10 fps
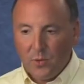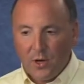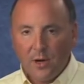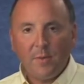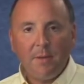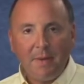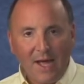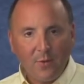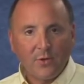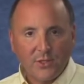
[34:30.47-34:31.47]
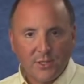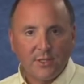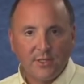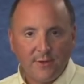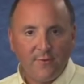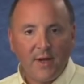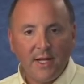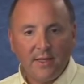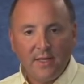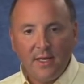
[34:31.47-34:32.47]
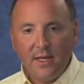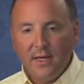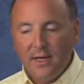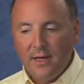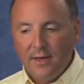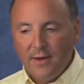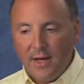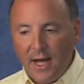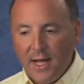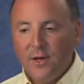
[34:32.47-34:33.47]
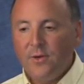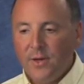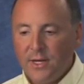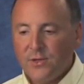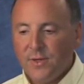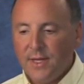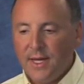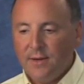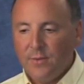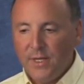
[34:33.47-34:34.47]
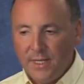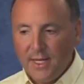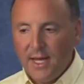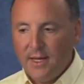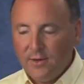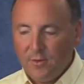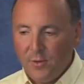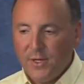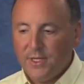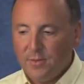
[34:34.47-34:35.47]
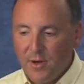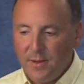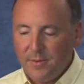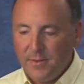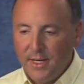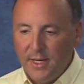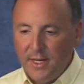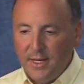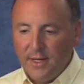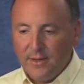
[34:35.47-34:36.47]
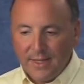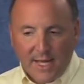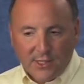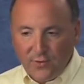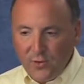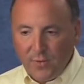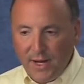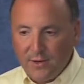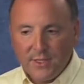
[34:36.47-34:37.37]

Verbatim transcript: work our way backwards to find the IO entry that would indicate or point to the problem. Now the last few records